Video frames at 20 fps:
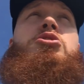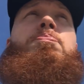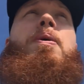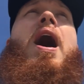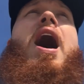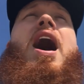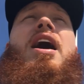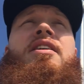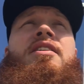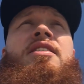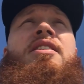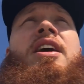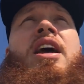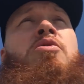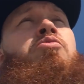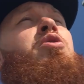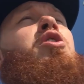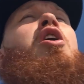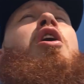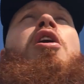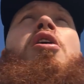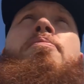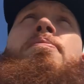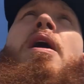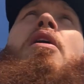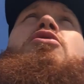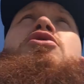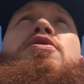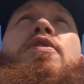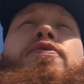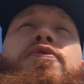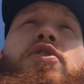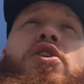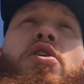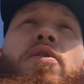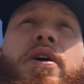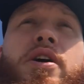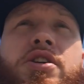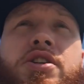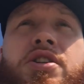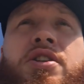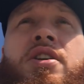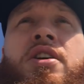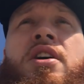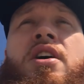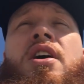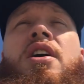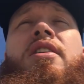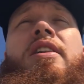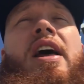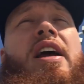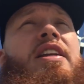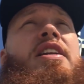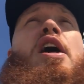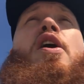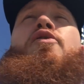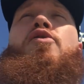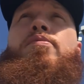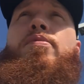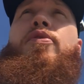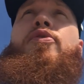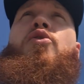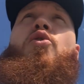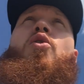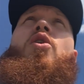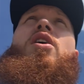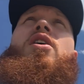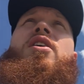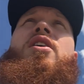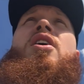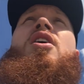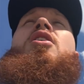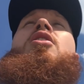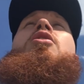spot and we are about to flourish like never before,